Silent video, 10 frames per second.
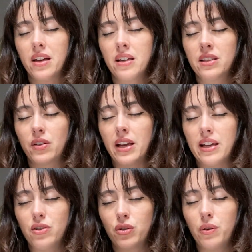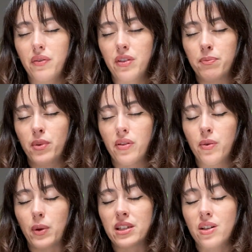So the intro of the month,
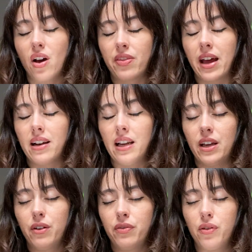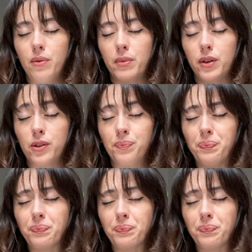we saw that Leo full moon,